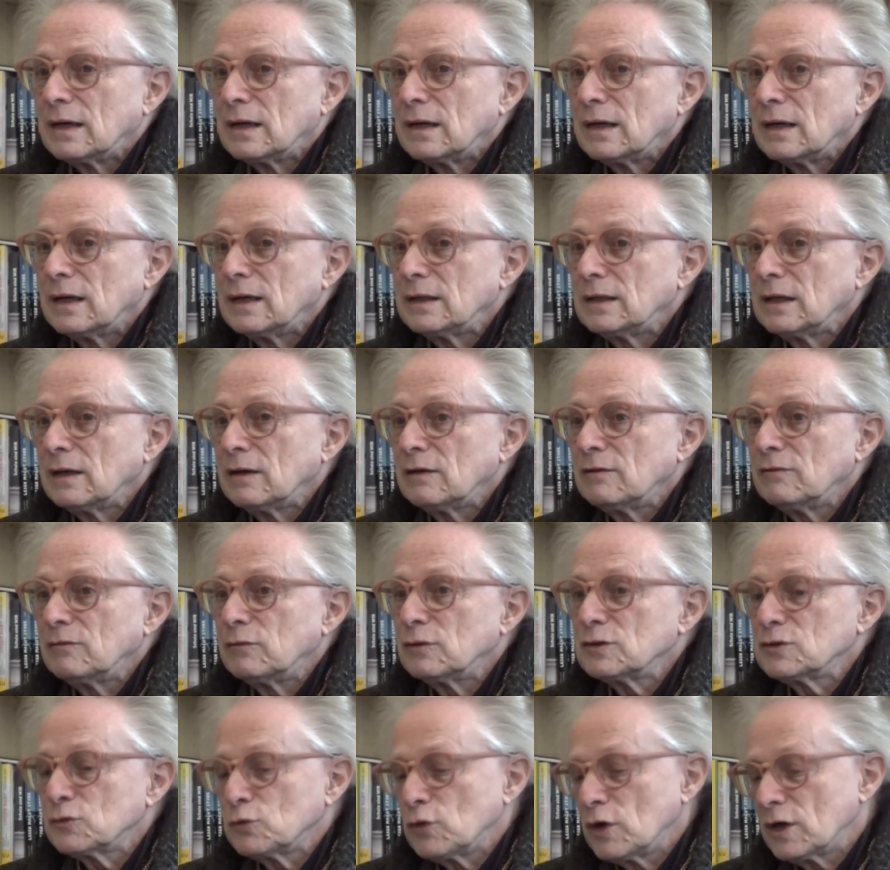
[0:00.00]
and I
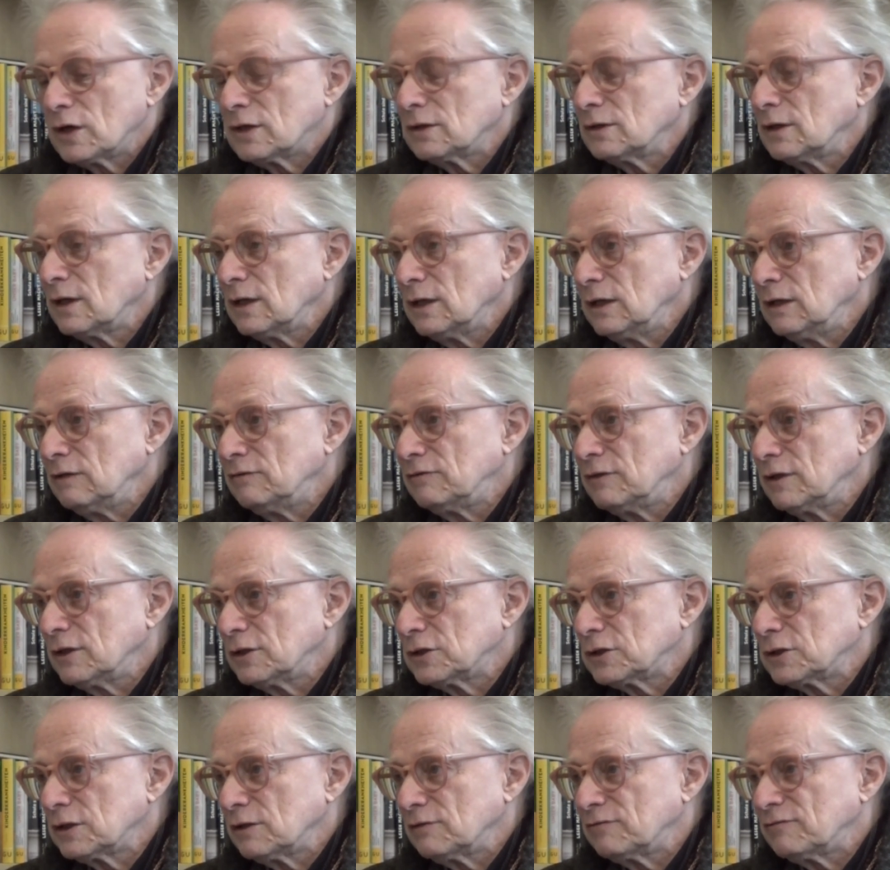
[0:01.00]
was working the evening
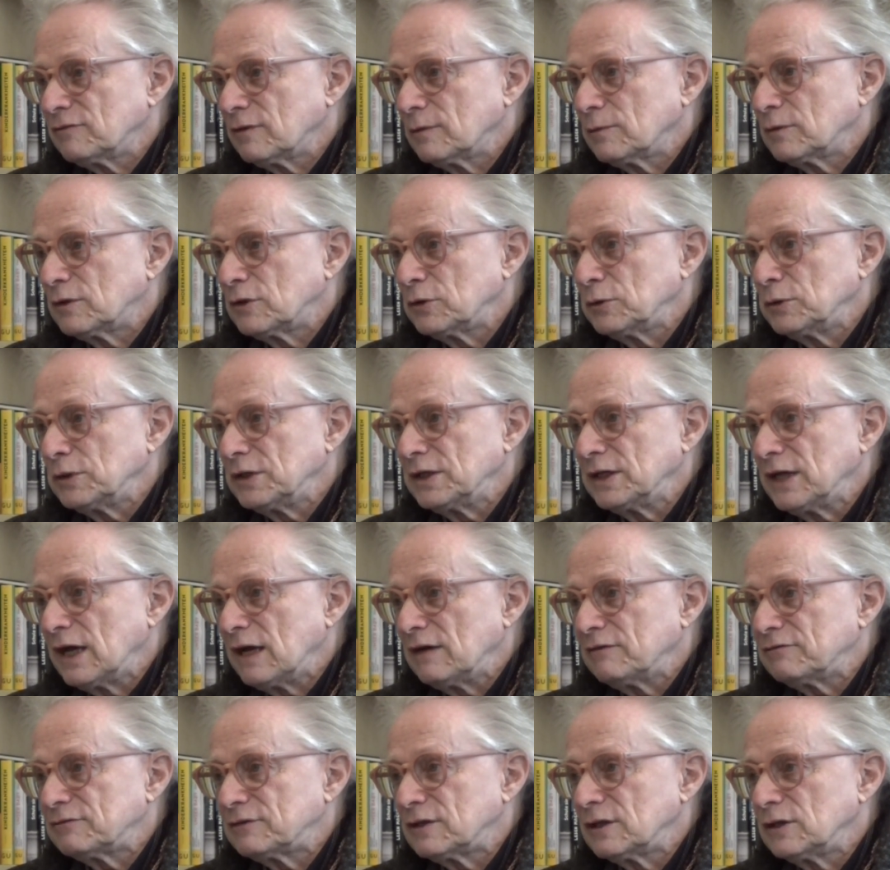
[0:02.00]
shift from 2 in the
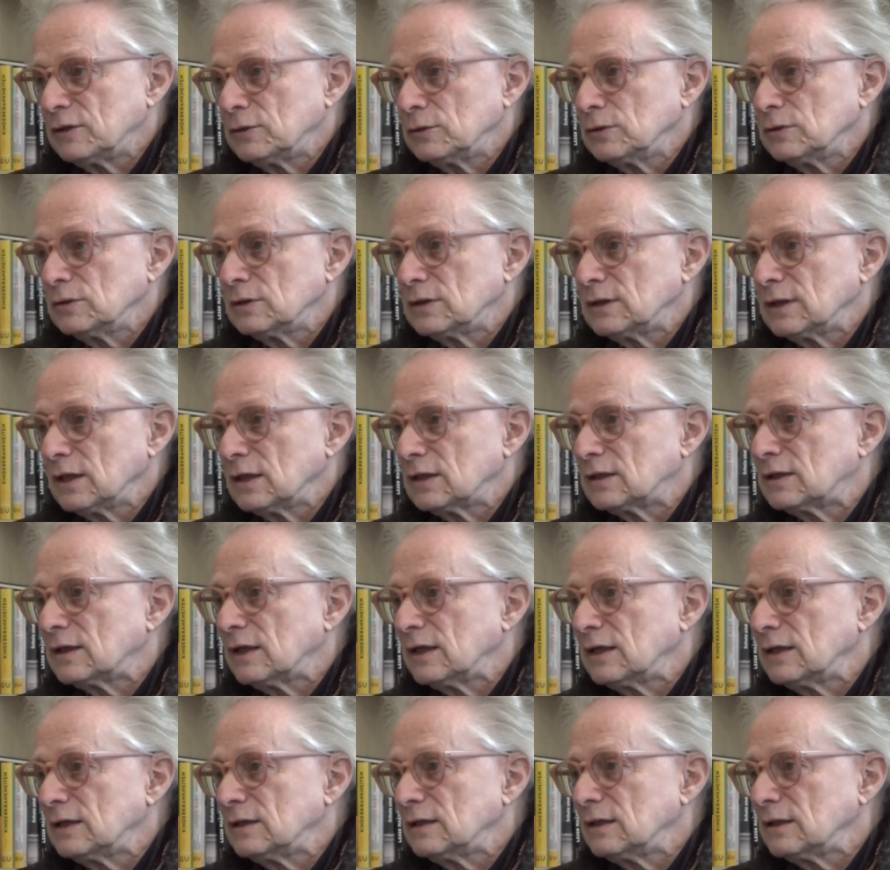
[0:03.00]
afternoon till
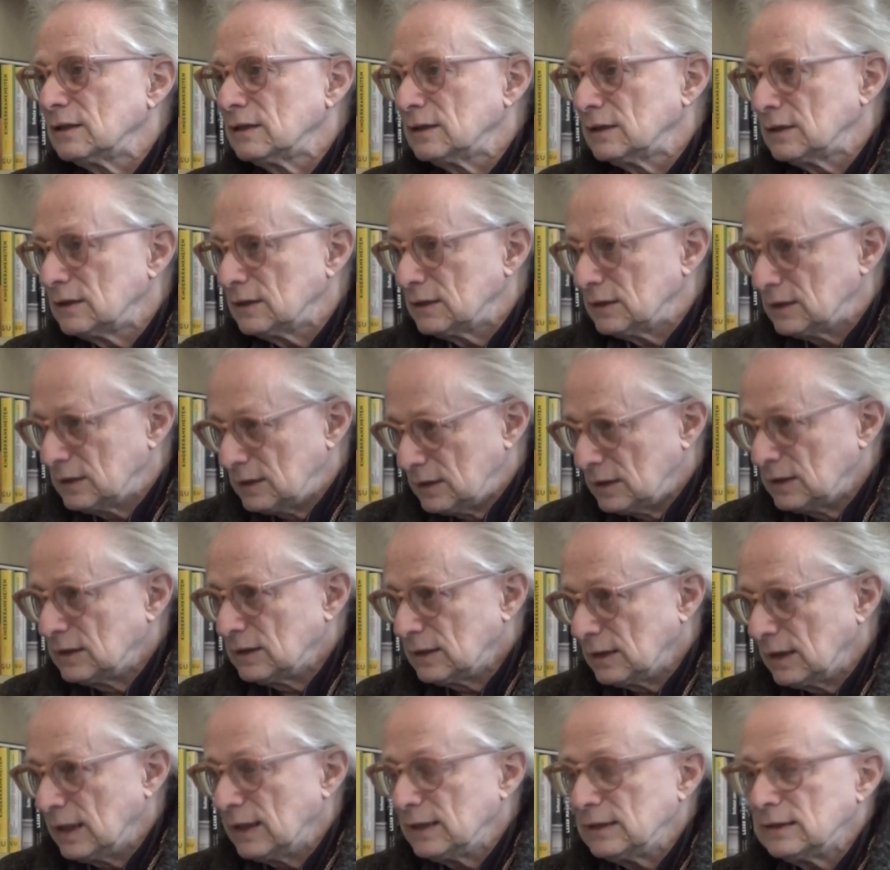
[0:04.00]
10 in the
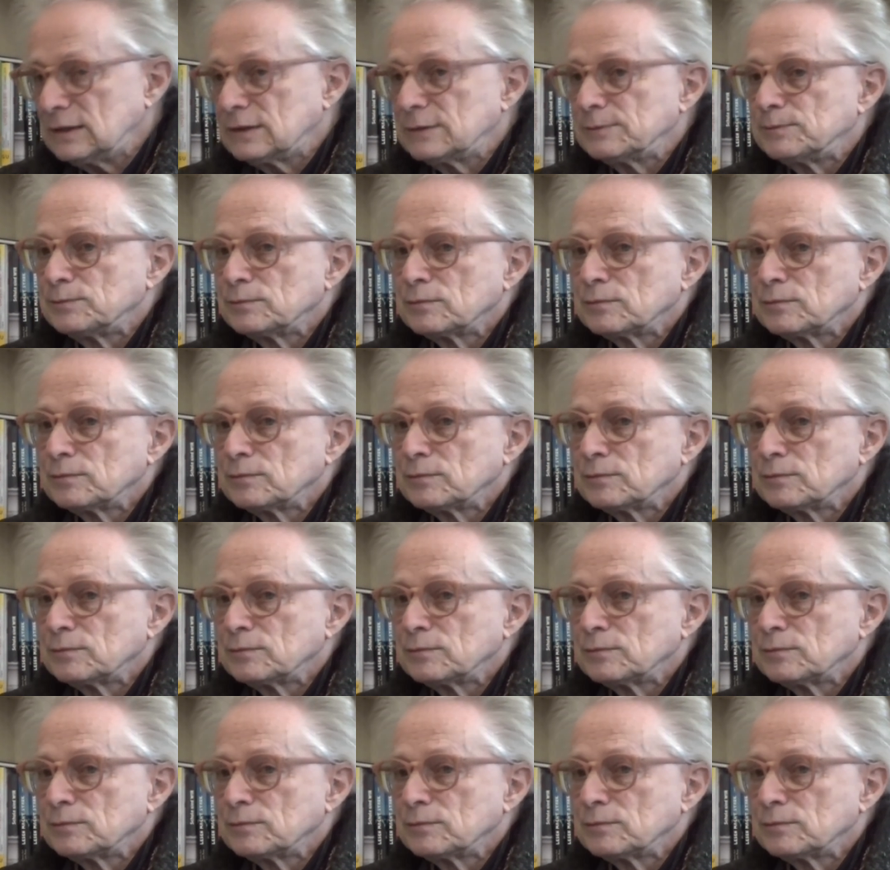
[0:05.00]
night.